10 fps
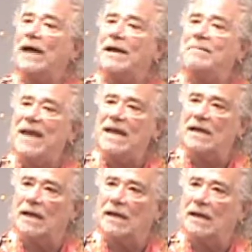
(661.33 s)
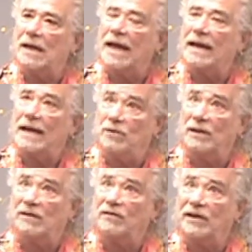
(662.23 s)
when I made it, and I
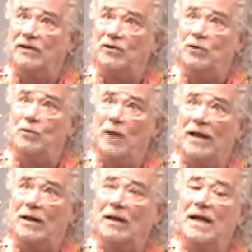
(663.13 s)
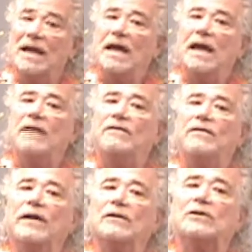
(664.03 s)
really did do well, it
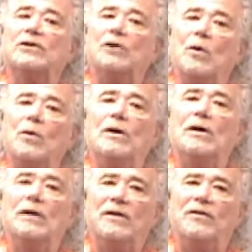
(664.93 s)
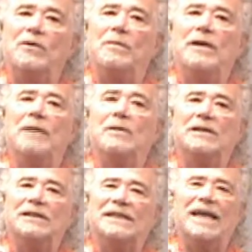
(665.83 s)
felt so good to be
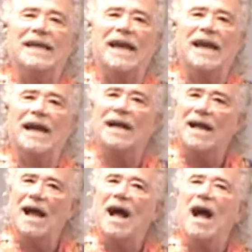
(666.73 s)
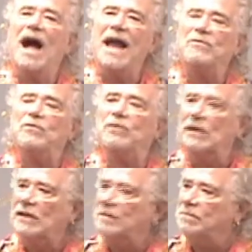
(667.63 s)
able to say, yeah, I
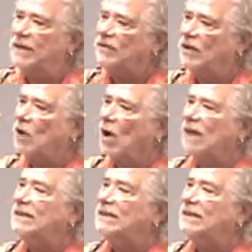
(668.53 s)
really beat the